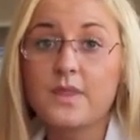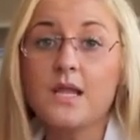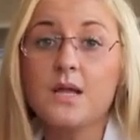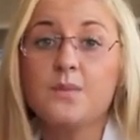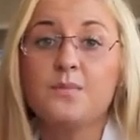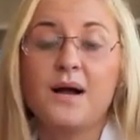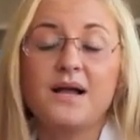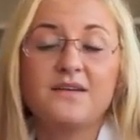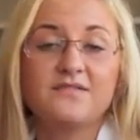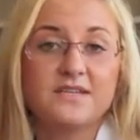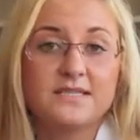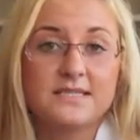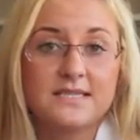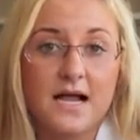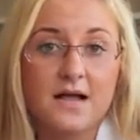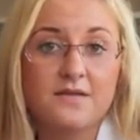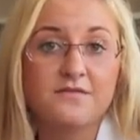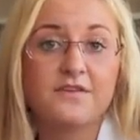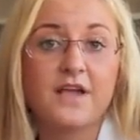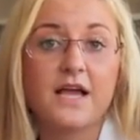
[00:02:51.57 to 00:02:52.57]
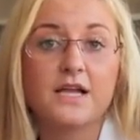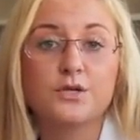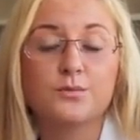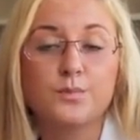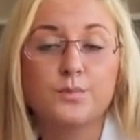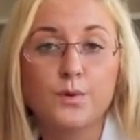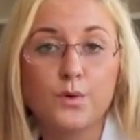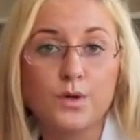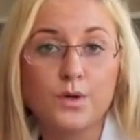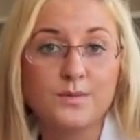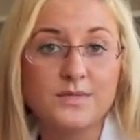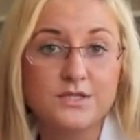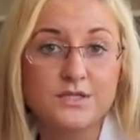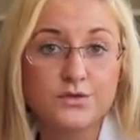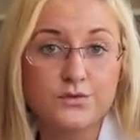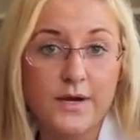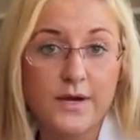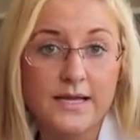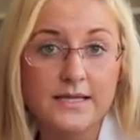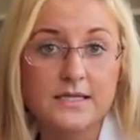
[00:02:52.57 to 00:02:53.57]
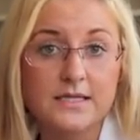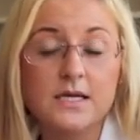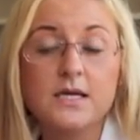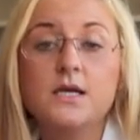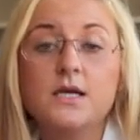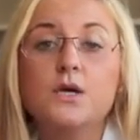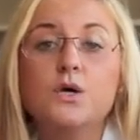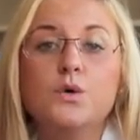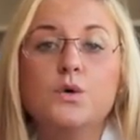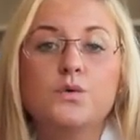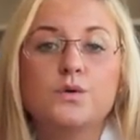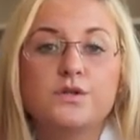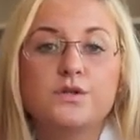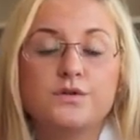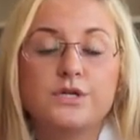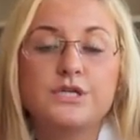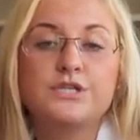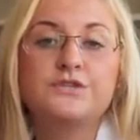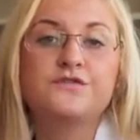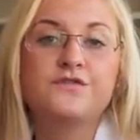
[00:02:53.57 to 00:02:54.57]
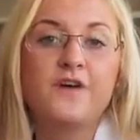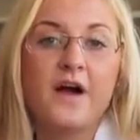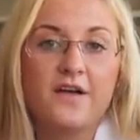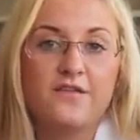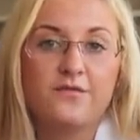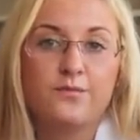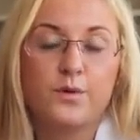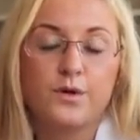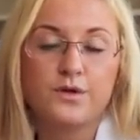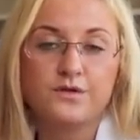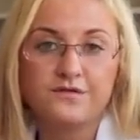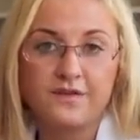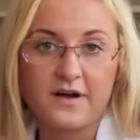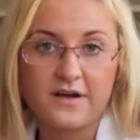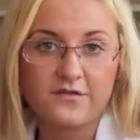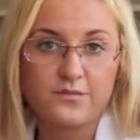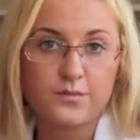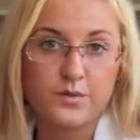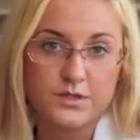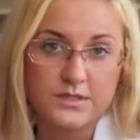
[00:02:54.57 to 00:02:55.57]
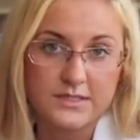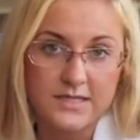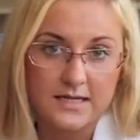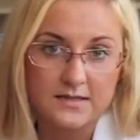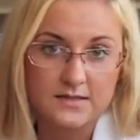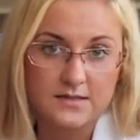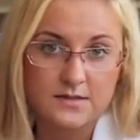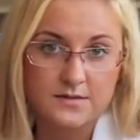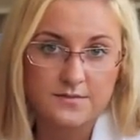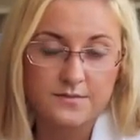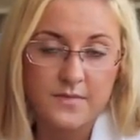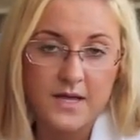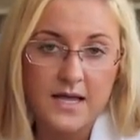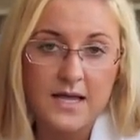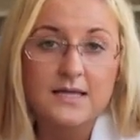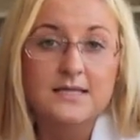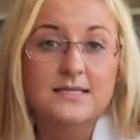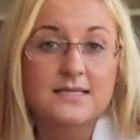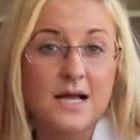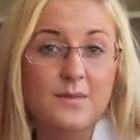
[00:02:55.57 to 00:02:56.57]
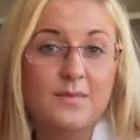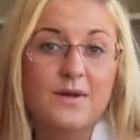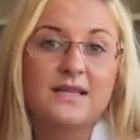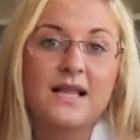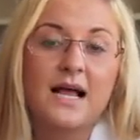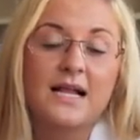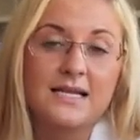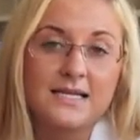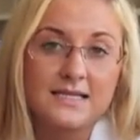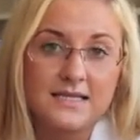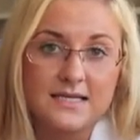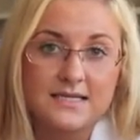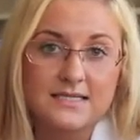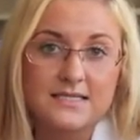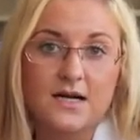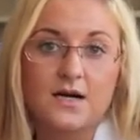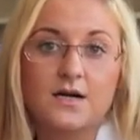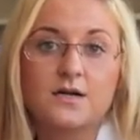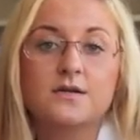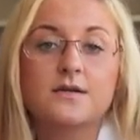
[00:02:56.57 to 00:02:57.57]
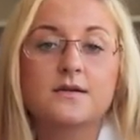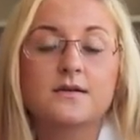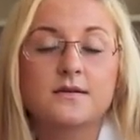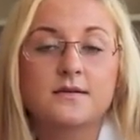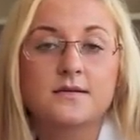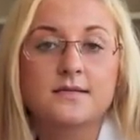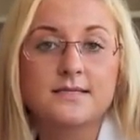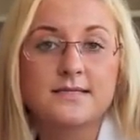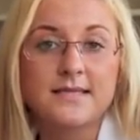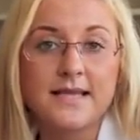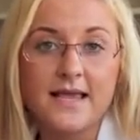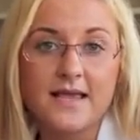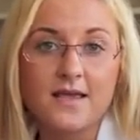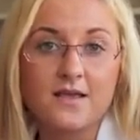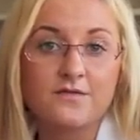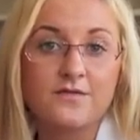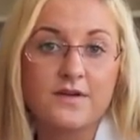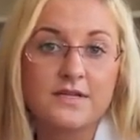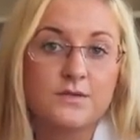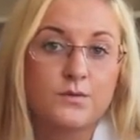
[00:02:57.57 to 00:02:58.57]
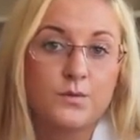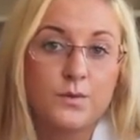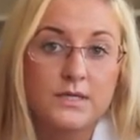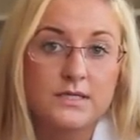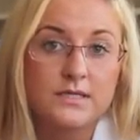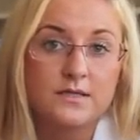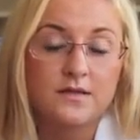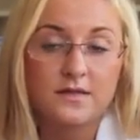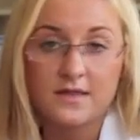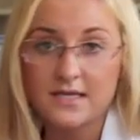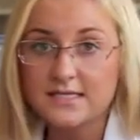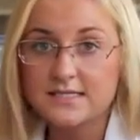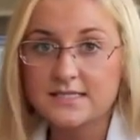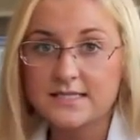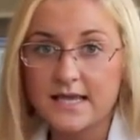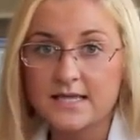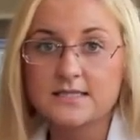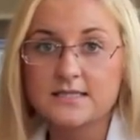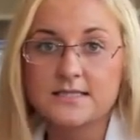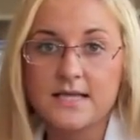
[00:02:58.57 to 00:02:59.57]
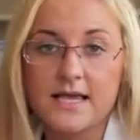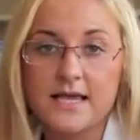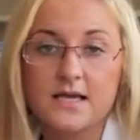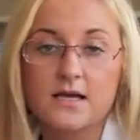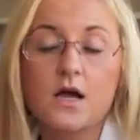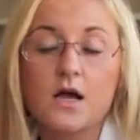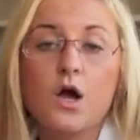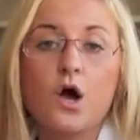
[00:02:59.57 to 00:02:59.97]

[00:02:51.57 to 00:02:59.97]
By the time, the unemployment rate will reach 5.5%. Some analytics are saying that this can take